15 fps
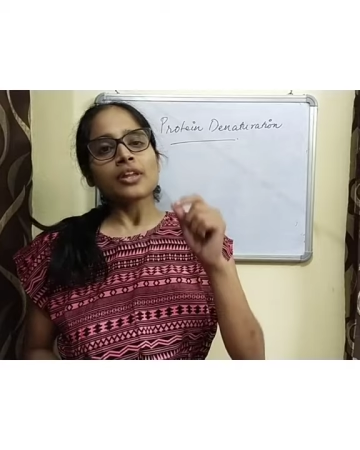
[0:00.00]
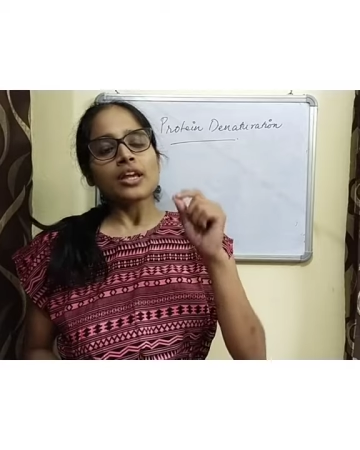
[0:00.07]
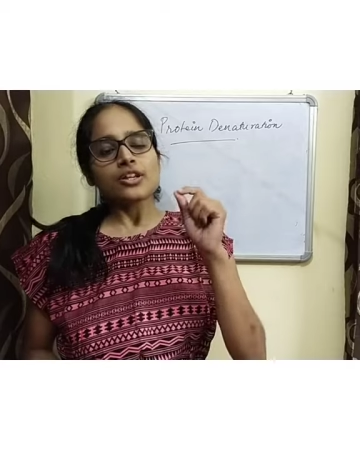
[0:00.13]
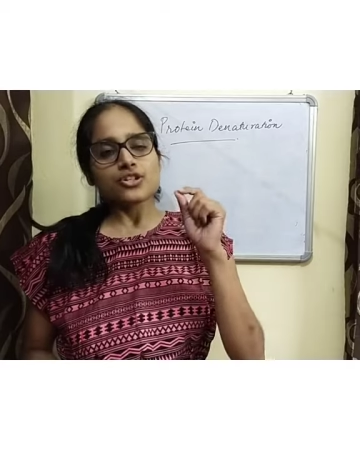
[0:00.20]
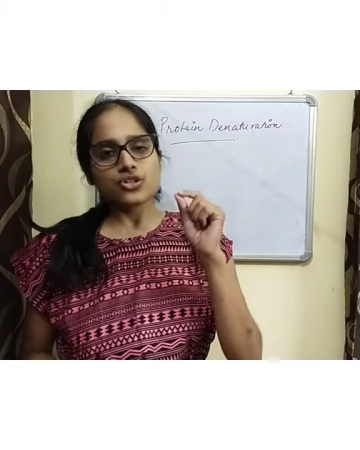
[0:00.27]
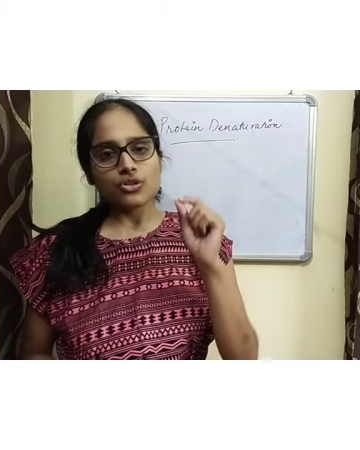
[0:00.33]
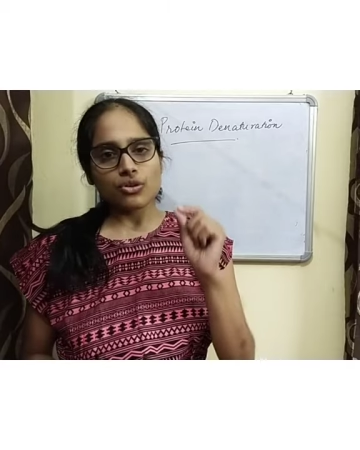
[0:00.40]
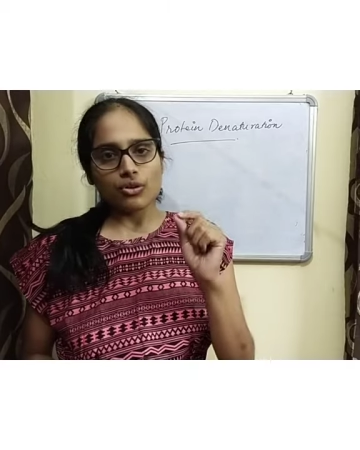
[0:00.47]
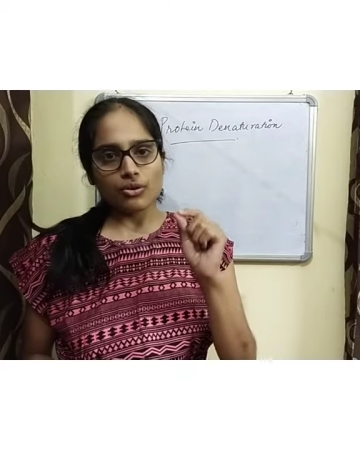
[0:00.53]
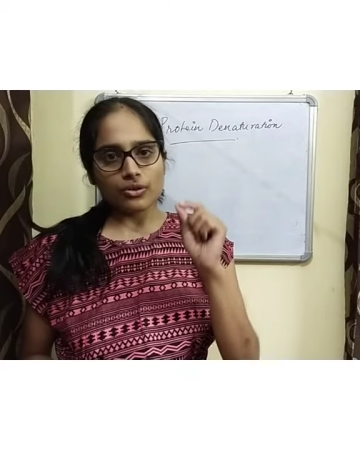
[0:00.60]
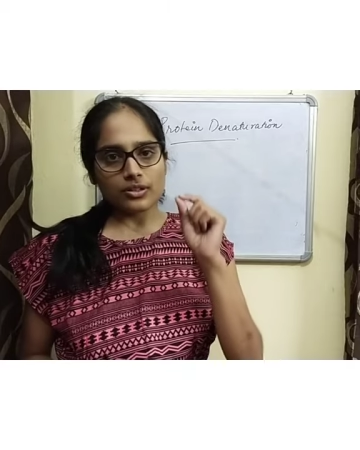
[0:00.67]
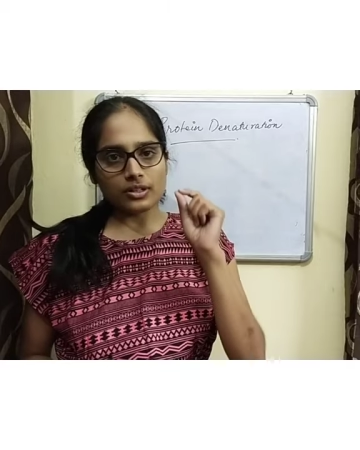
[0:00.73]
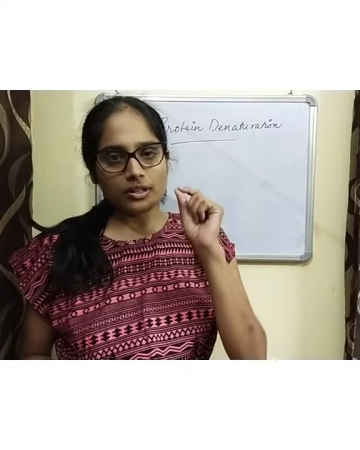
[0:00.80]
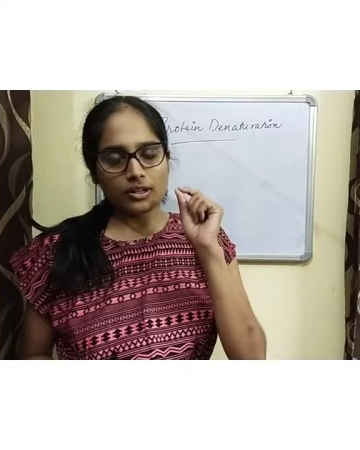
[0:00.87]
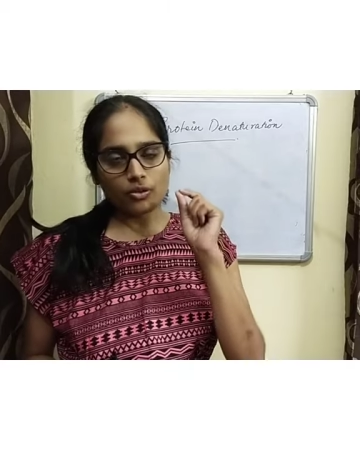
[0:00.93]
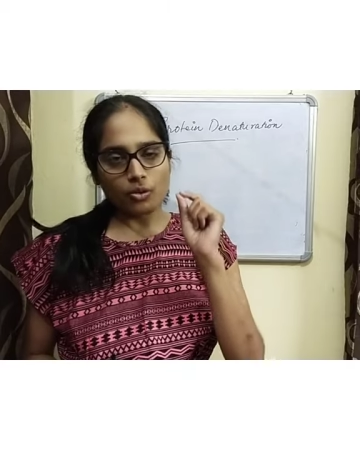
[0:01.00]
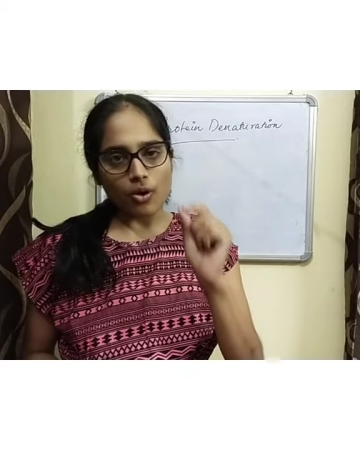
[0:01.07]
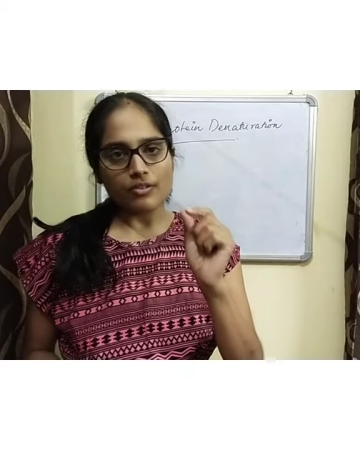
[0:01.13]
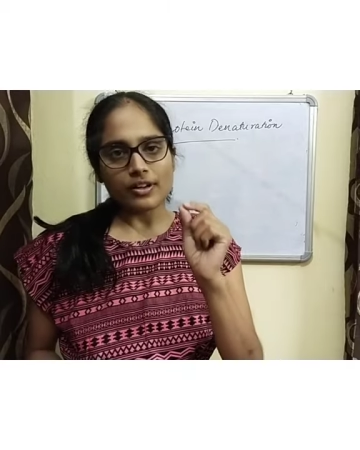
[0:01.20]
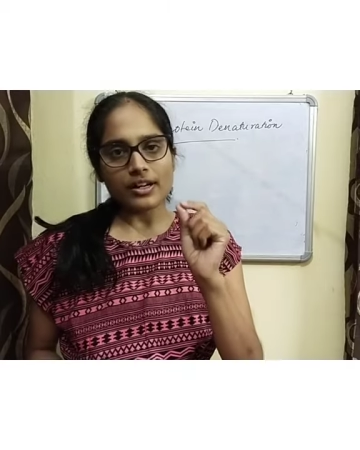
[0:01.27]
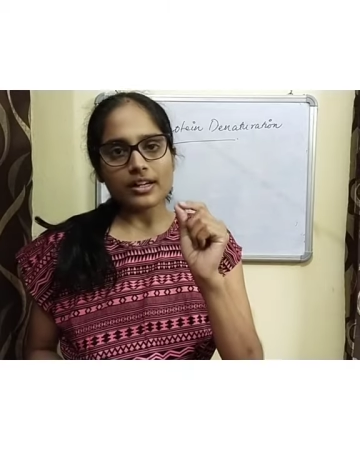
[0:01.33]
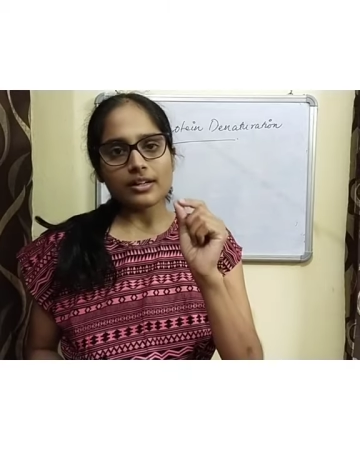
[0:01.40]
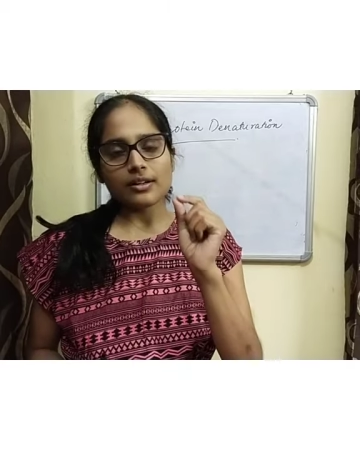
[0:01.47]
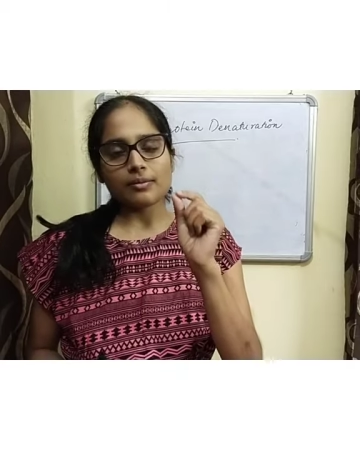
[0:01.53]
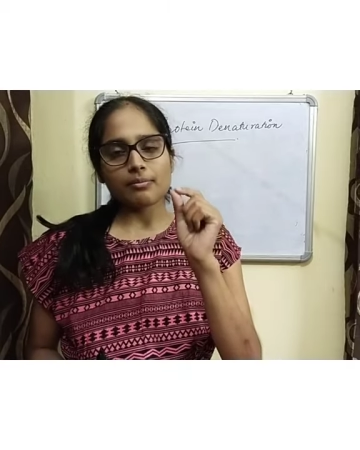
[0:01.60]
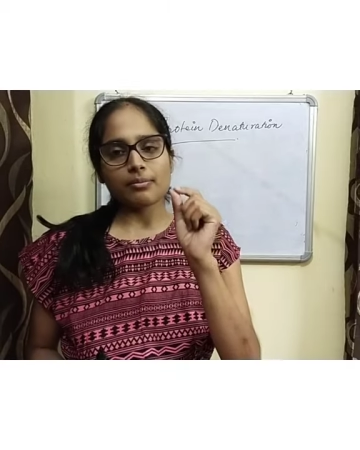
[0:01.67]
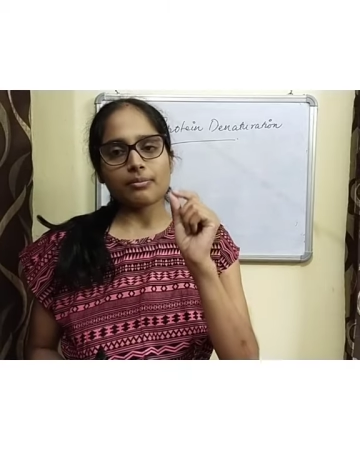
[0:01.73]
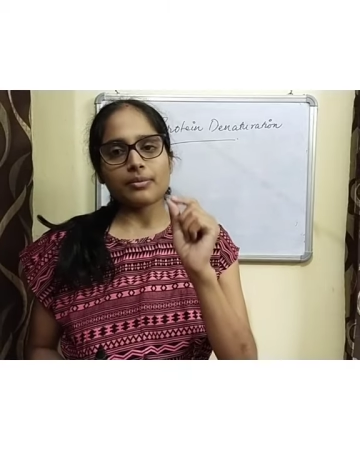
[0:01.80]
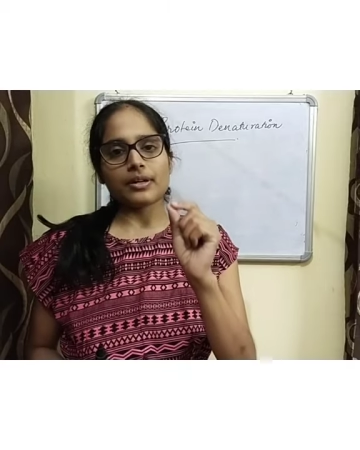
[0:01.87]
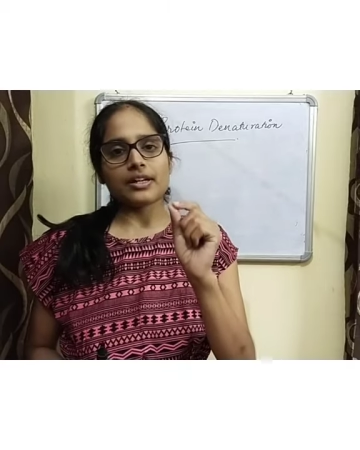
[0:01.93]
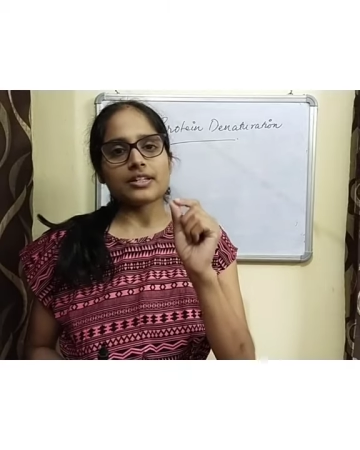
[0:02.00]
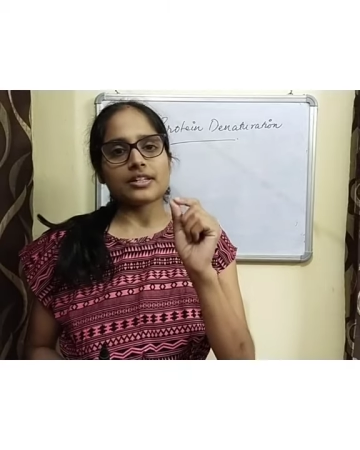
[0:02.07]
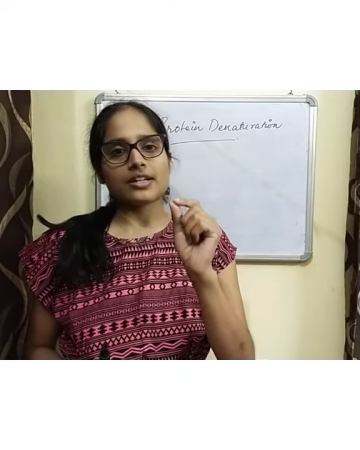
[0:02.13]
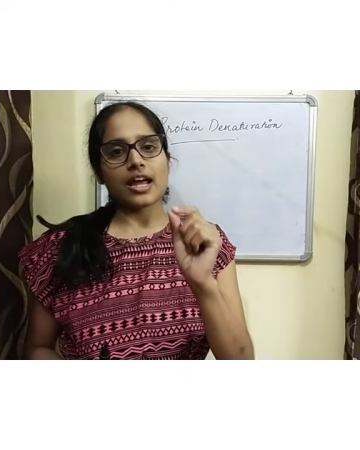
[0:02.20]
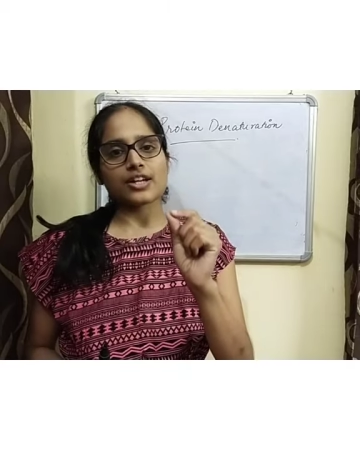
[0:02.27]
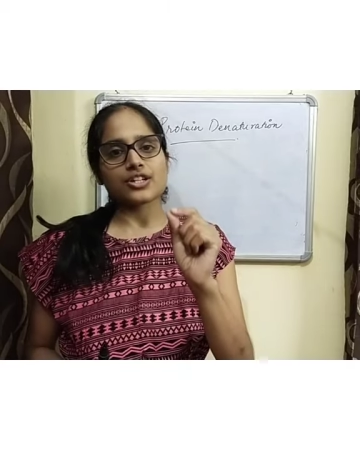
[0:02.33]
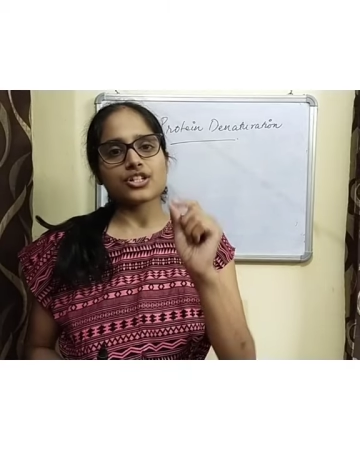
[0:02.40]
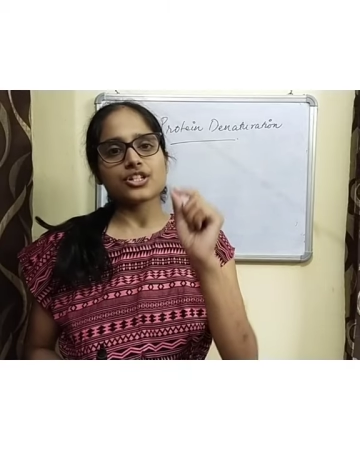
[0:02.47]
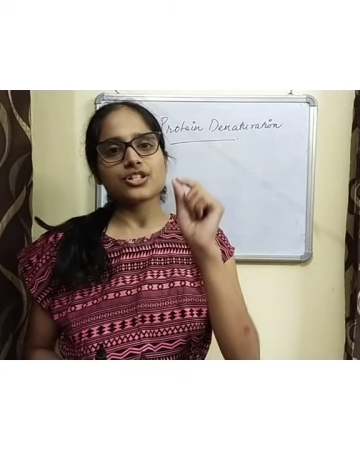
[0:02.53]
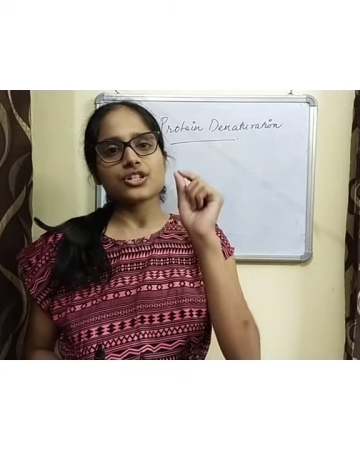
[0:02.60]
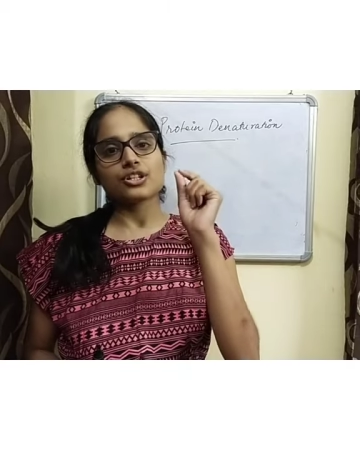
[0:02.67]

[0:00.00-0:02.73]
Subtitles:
So covalent interactions